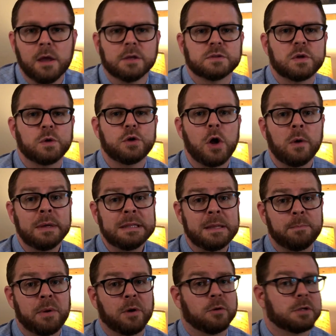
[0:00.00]
So knowing
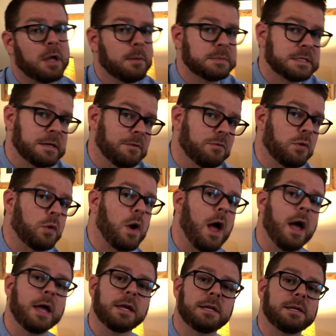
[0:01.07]
that beryl comes in a
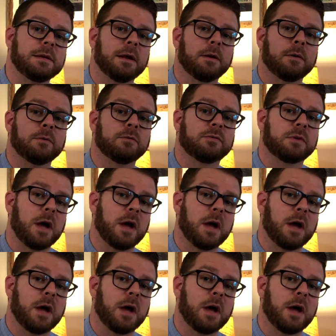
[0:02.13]
variety of